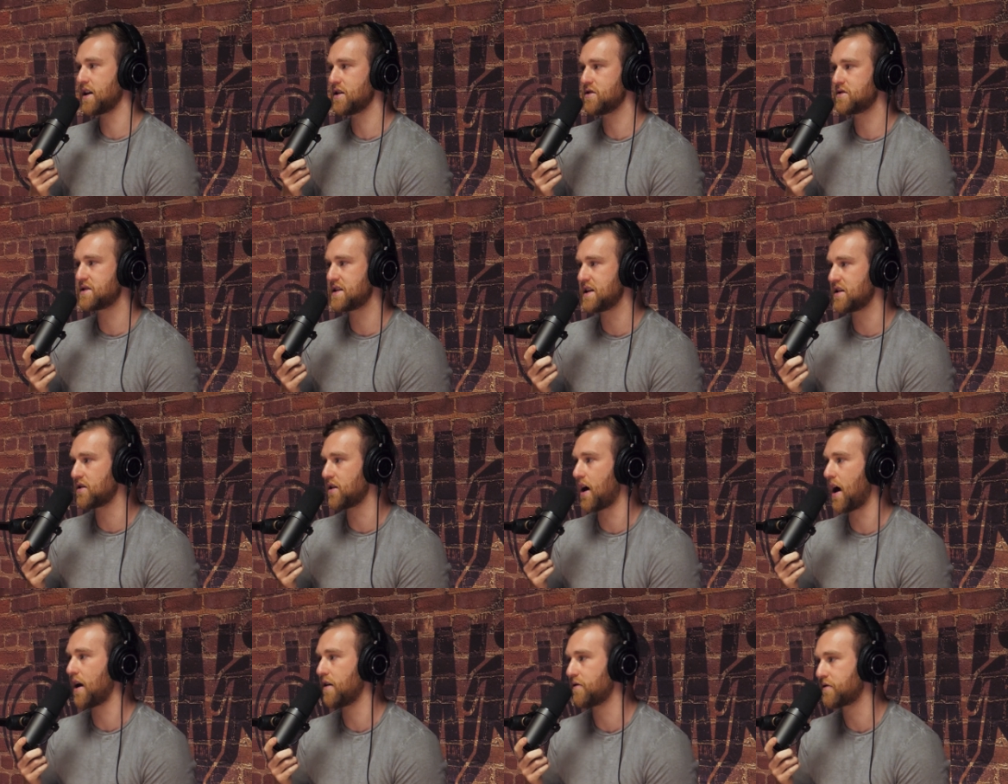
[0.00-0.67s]
You see a
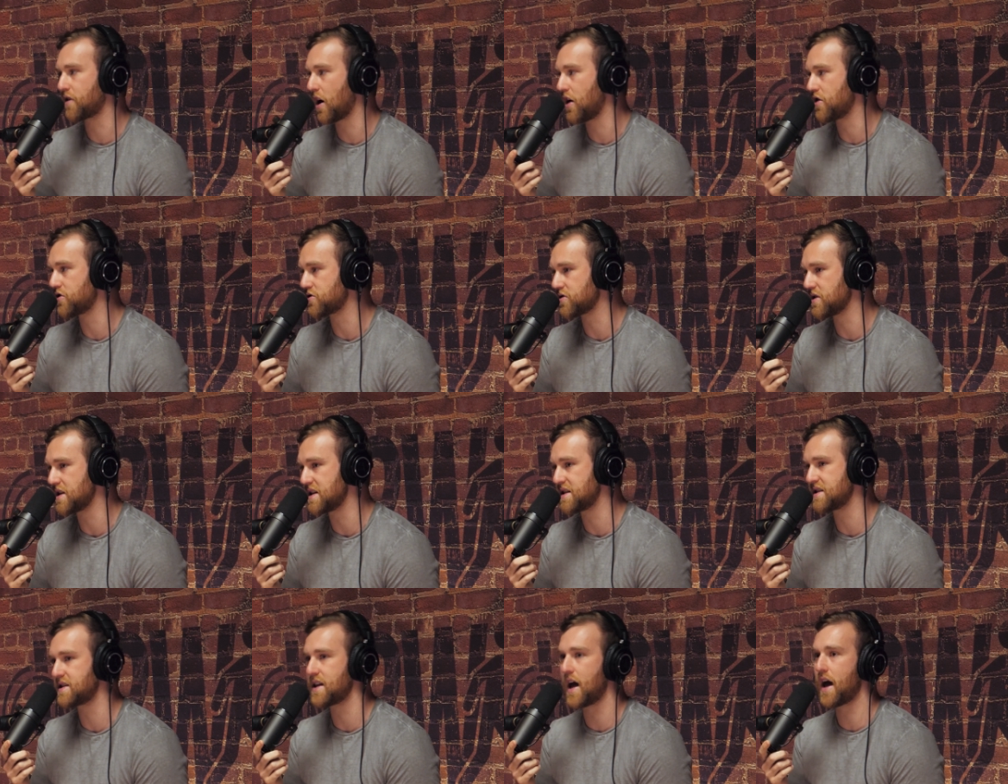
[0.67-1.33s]
lot of
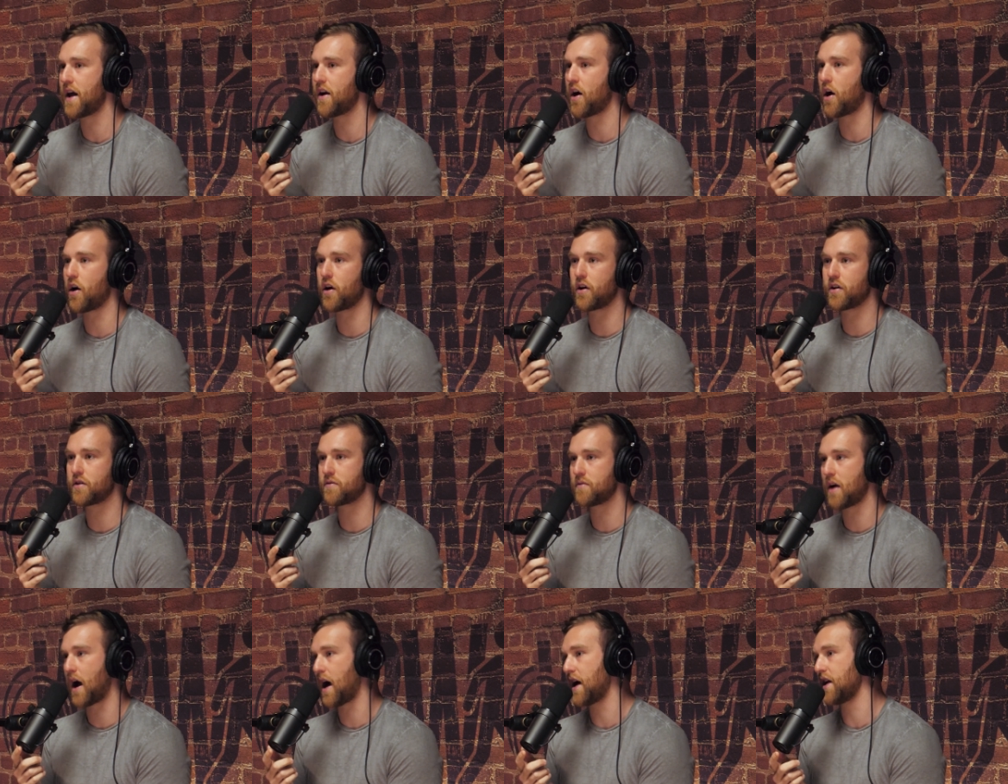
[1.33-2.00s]
countries that are
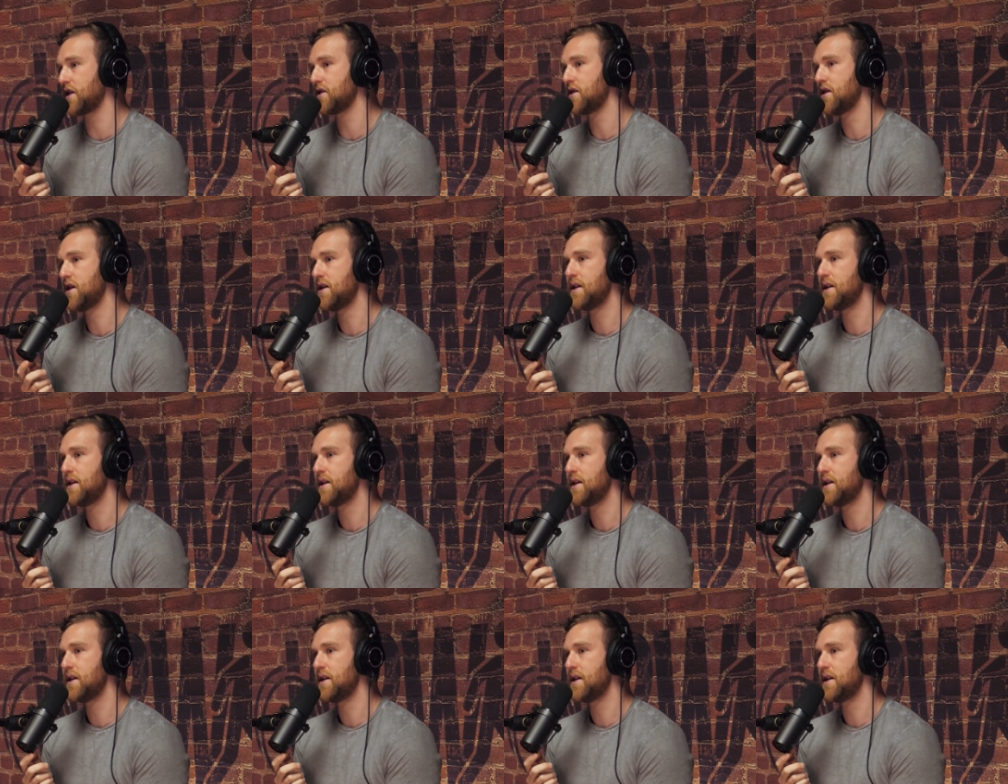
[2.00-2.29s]
not